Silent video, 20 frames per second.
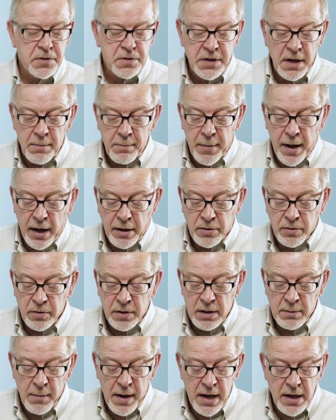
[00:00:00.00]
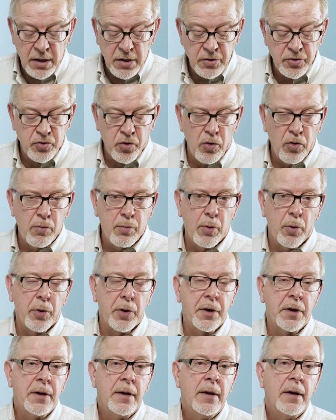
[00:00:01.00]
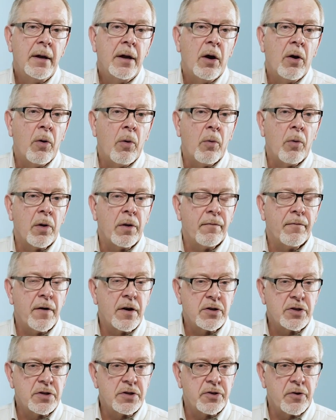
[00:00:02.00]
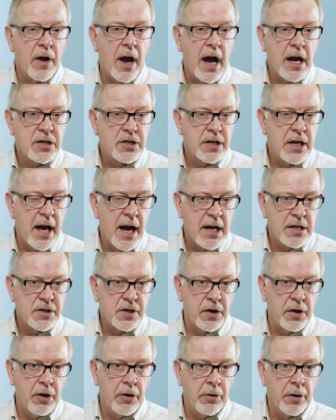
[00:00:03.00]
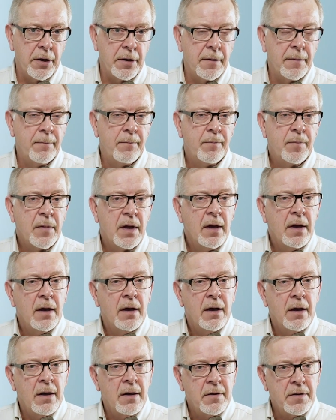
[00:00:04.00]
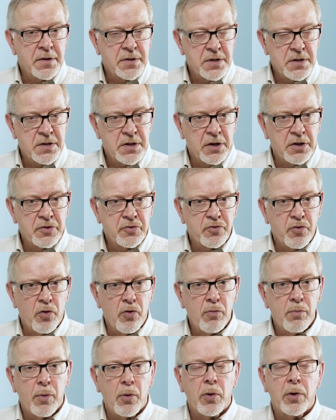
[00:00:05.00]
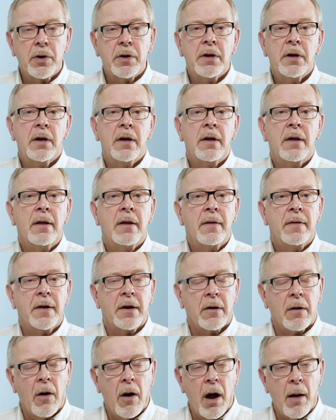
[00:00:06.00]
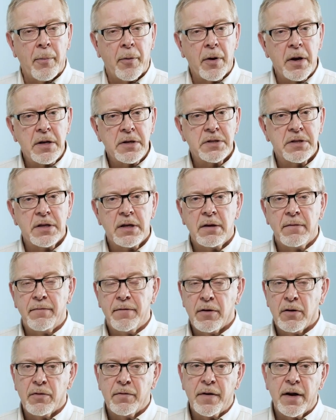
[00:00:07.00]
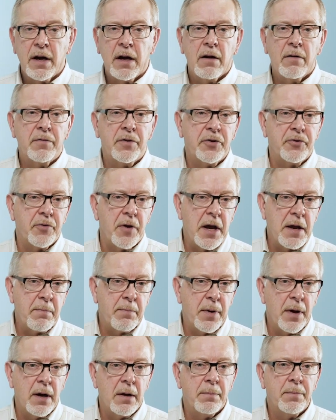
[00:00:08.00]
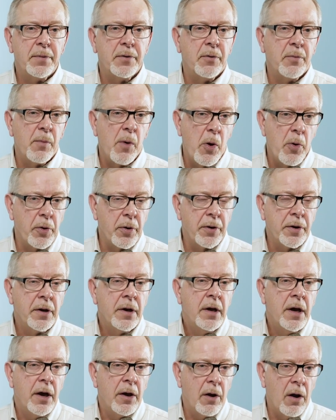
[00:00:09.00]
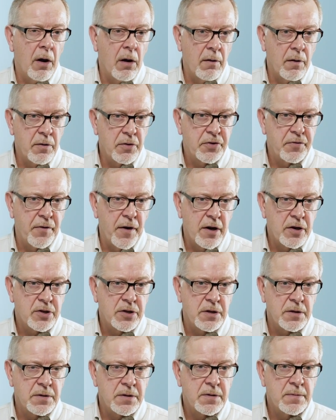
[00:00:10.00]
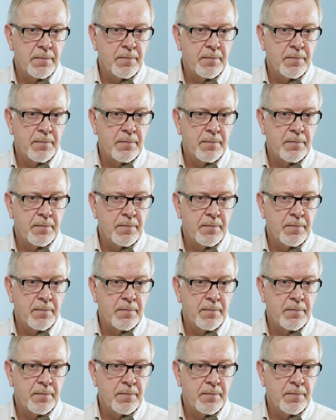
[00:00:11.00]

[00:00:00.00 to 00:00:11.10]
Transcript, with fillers: are sent back to the main control board where the functions are actually executed. This is the control board that operates the fill valve, the drain pump, and the motor, and all of those functions.